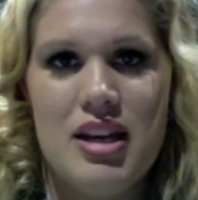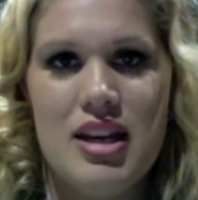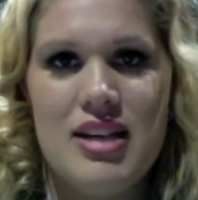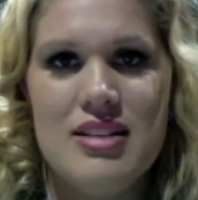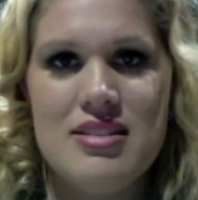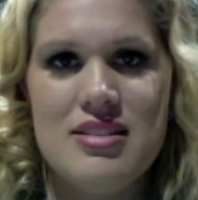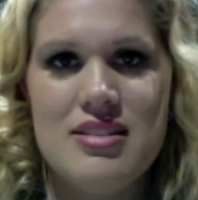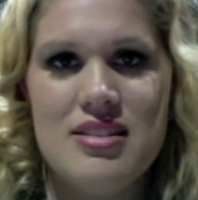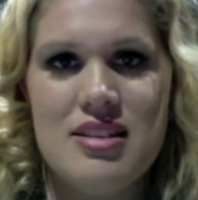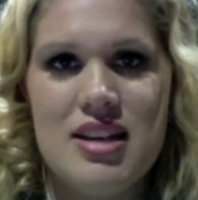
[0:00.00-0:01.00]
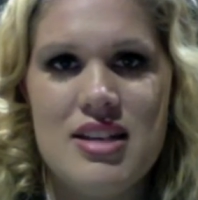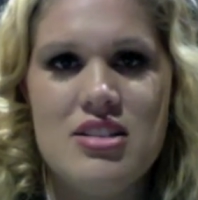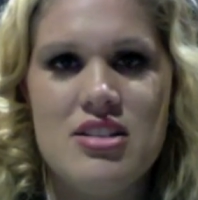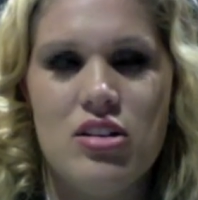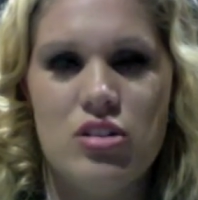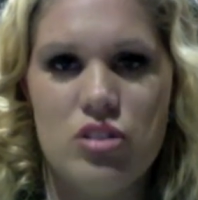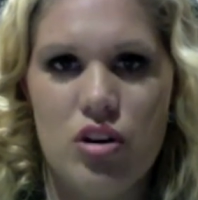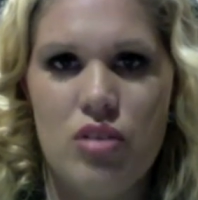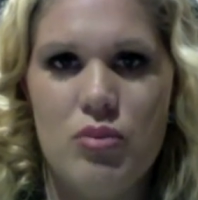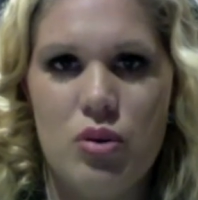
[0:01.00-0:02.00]
it's a
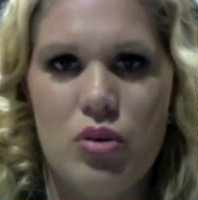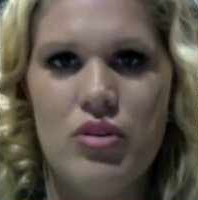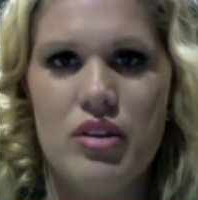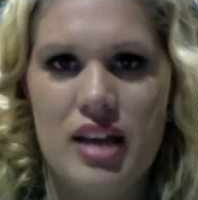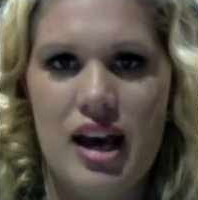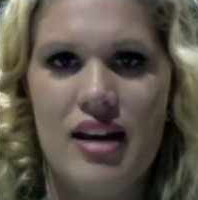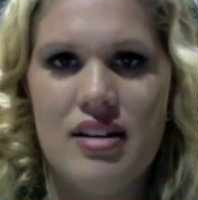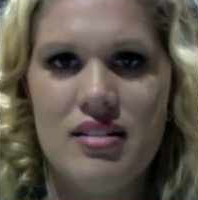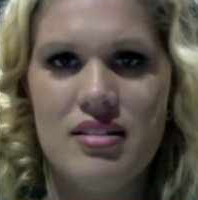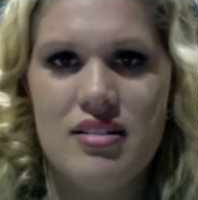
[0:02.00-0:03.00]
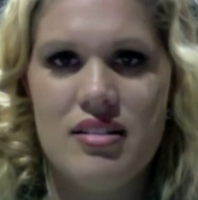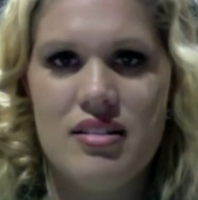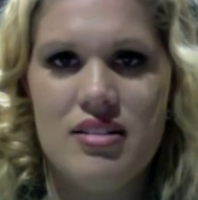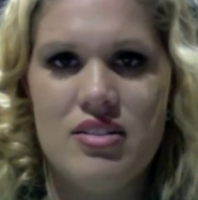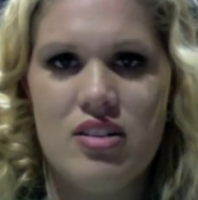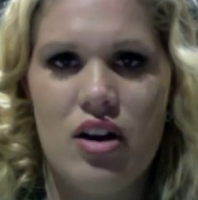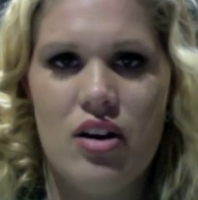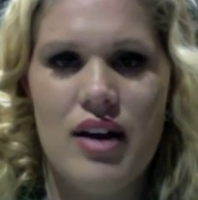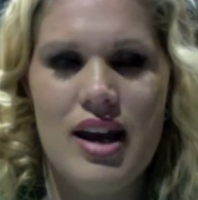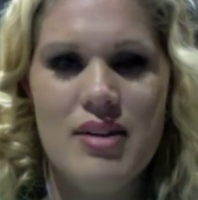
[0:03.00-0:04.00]
lot more than that. So
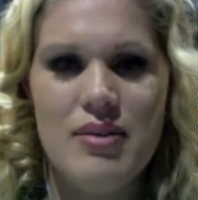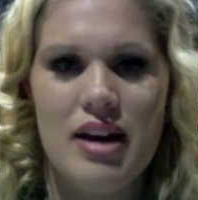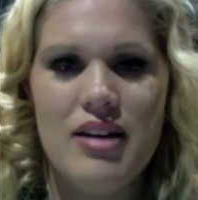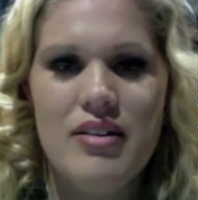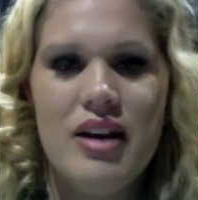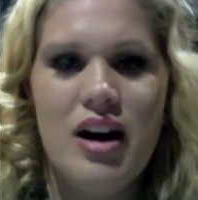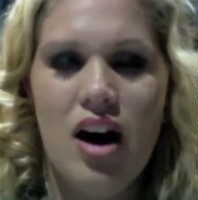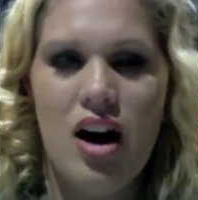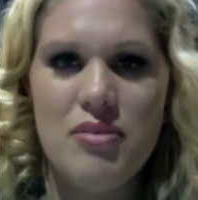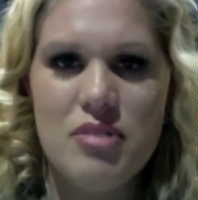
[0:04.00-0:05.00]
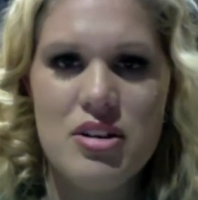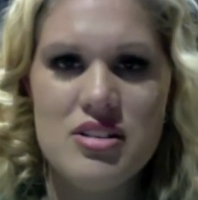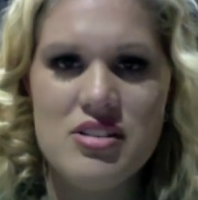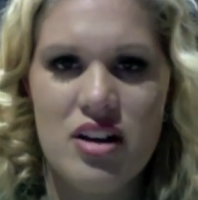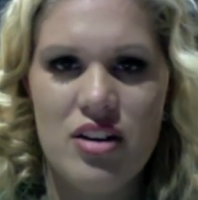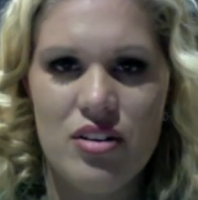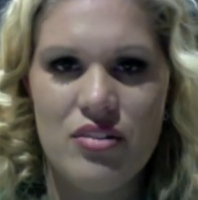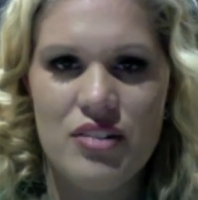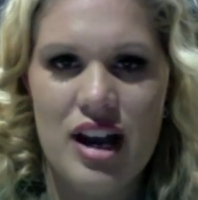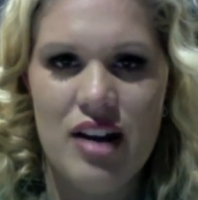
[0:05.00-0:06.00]
anyway, I'm going to sign off
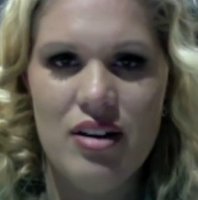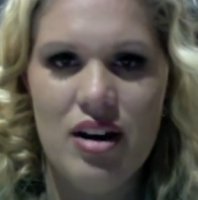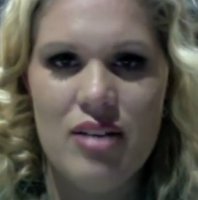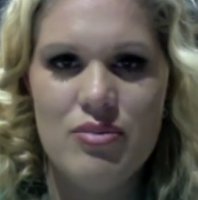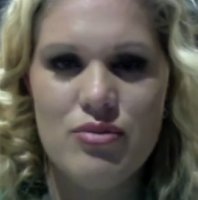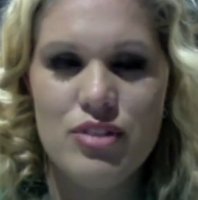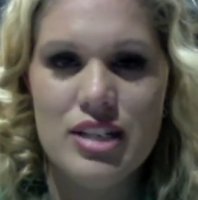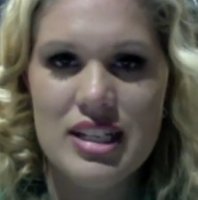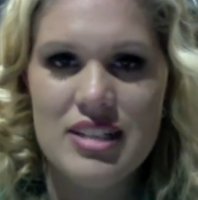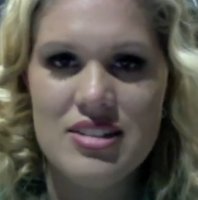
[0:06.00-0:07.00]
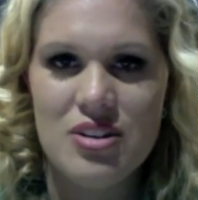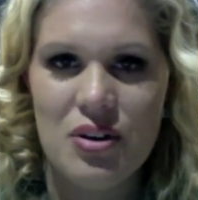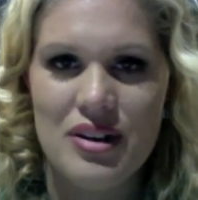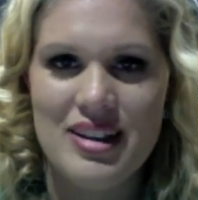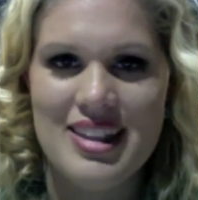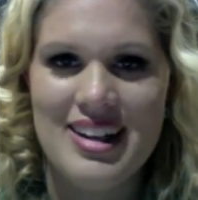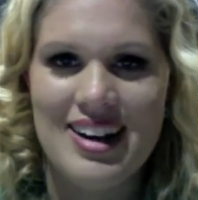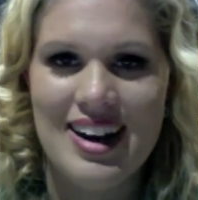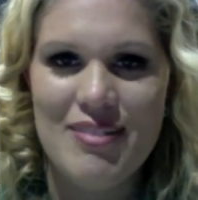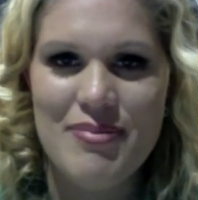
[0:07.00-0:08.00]
now. I'm really sorry that
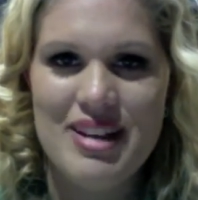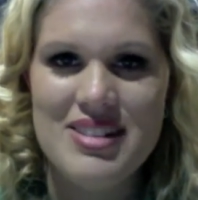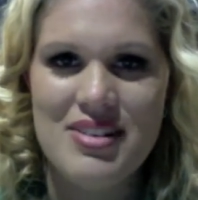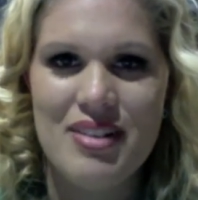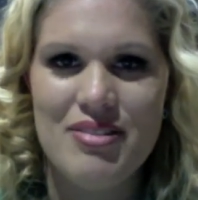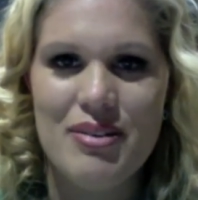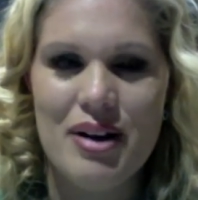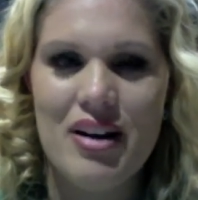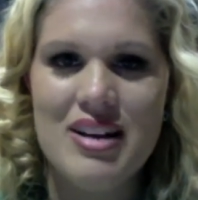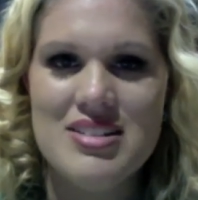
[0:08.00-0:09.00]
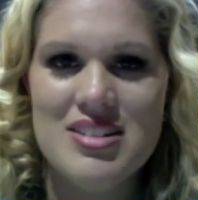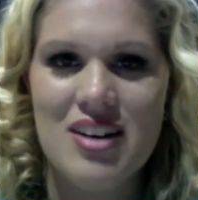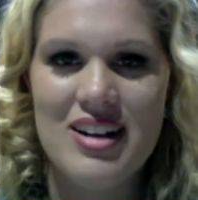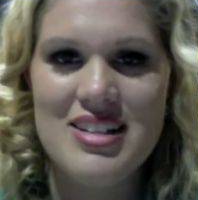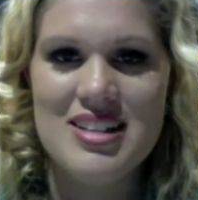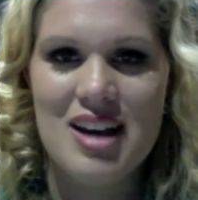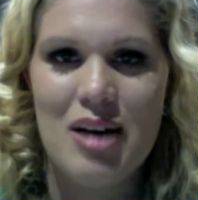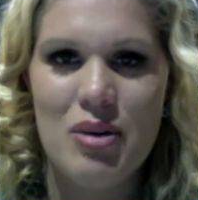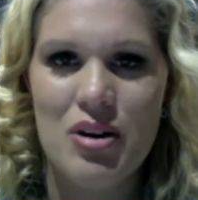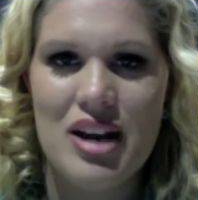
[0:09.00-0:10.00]
I've been so everywhere. I decided to
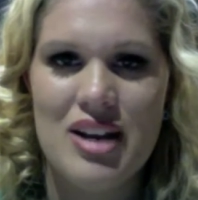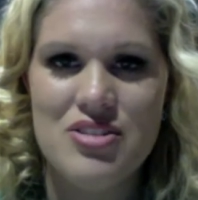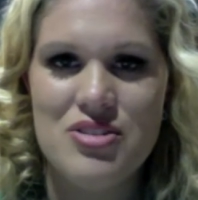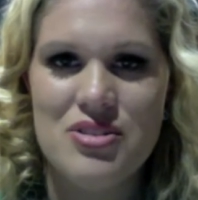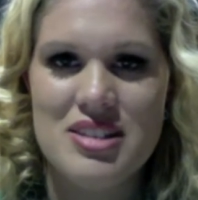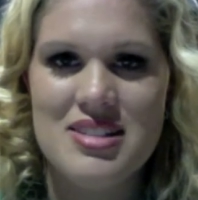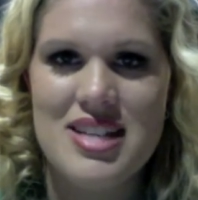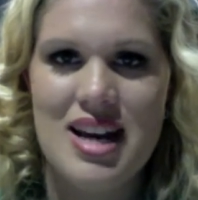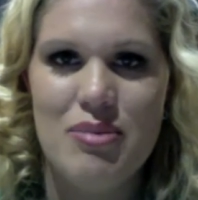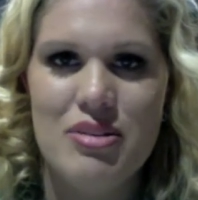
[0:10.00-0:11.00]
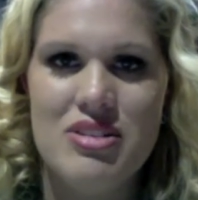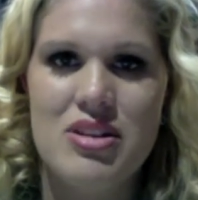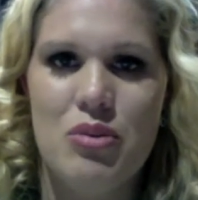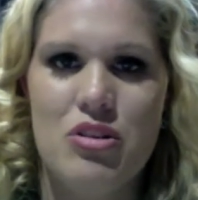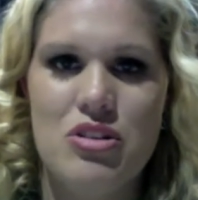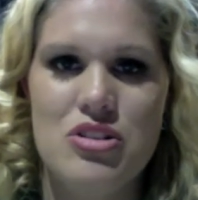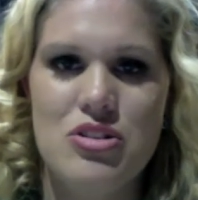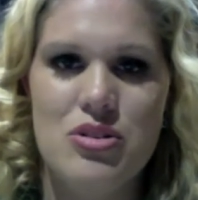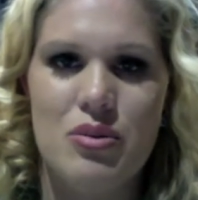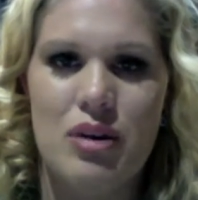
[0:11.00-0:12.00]
come on and do this now because I wanted to
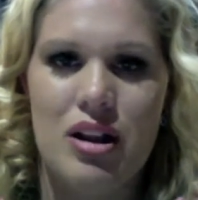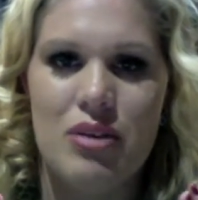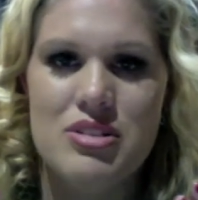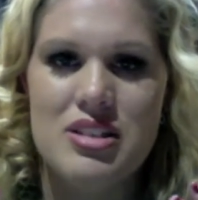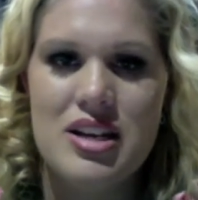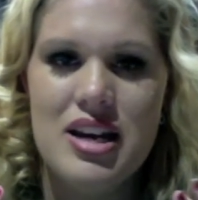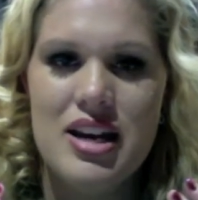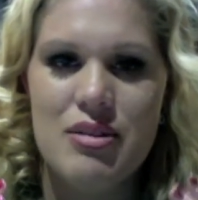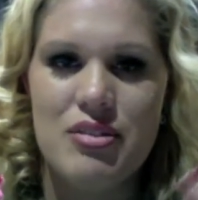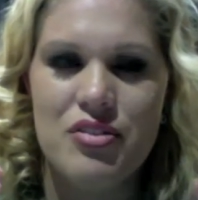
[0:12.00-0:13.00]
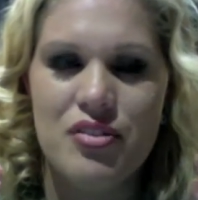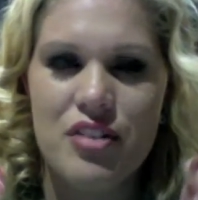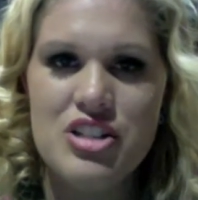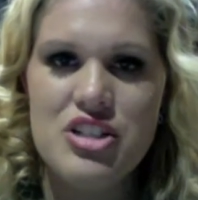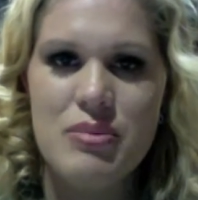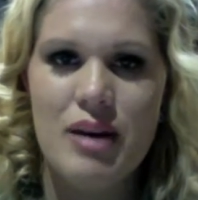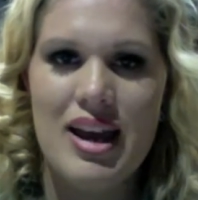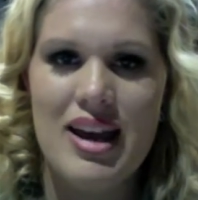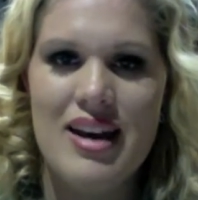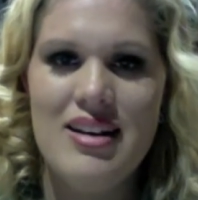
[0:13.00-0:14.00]
do it while it was fresh in my
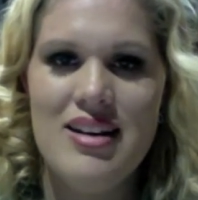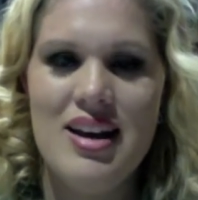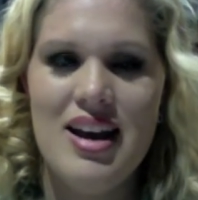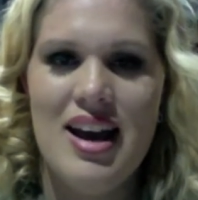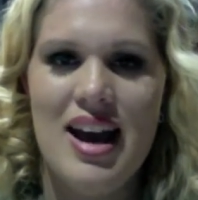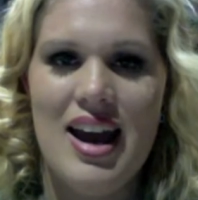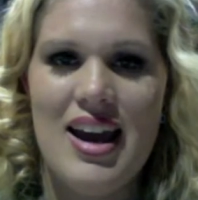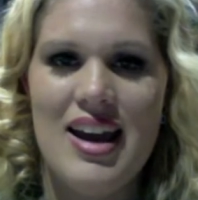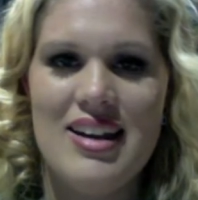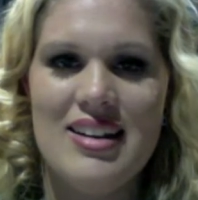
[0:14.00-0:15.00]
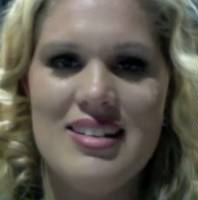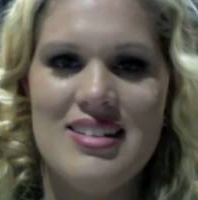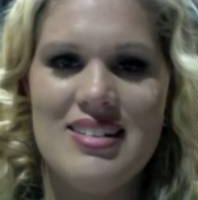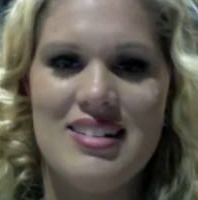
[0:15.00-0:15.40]
head and